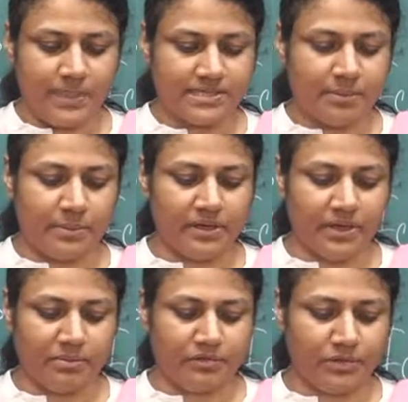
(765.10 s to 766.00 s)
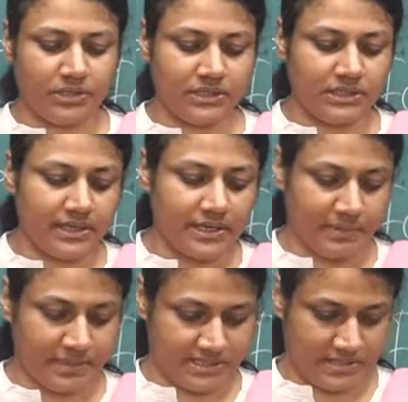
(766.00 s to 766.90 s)
is appearing before the third
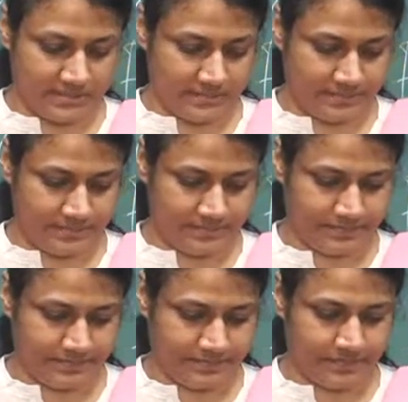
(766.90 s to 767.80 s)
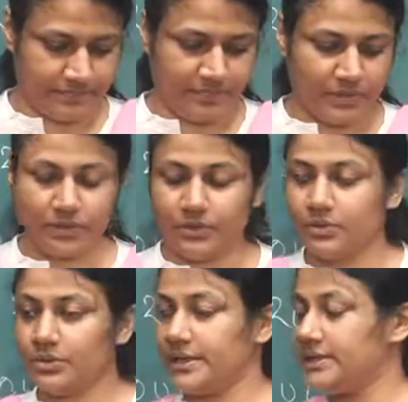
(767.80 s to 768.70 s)
person. You know
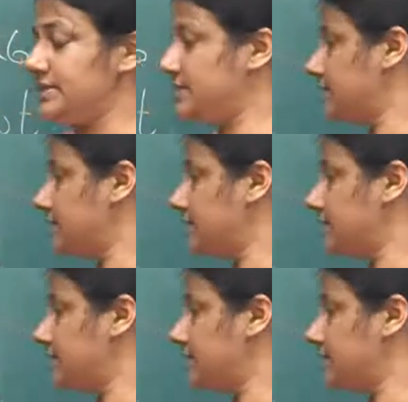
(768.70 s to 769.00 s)
who that is?